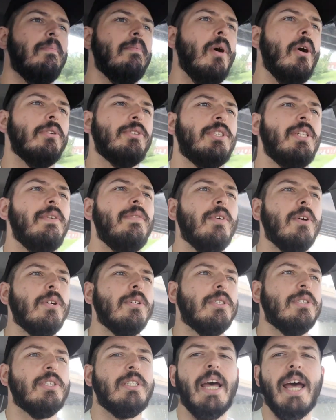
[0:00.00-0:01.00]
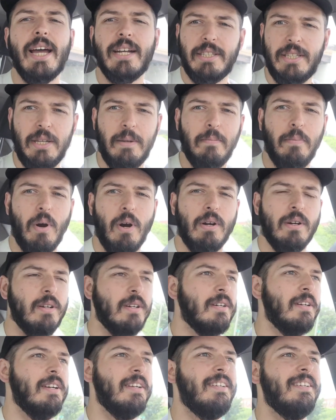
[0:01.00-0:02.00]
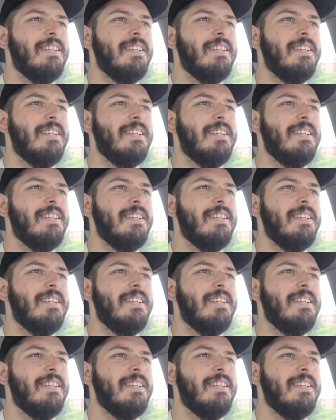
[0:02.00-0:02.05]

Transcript: multiverse tag team partner,